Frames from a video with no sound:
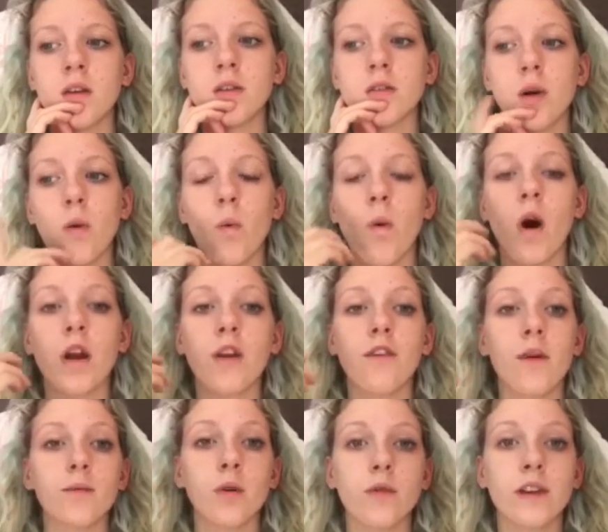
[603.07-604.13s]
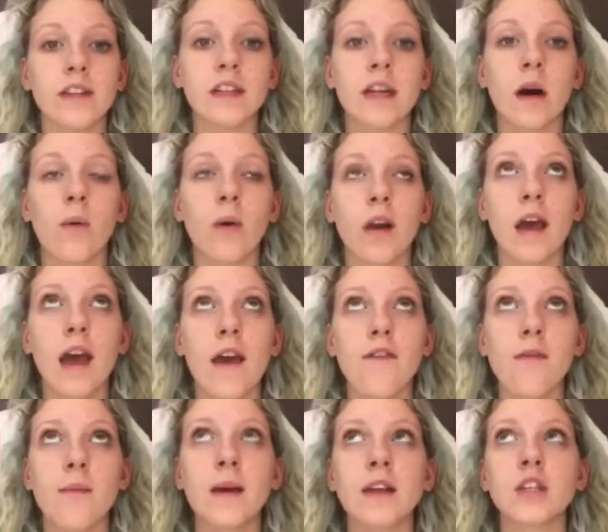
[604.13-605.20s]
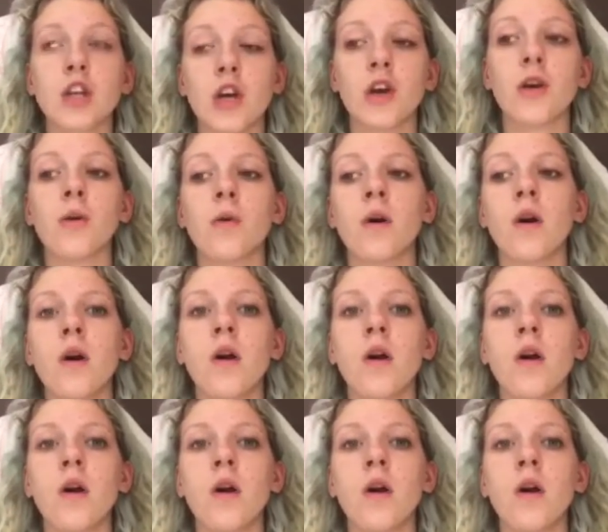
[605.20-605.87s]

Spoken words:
So 1, if I'm not ready now, will I ever be? 2,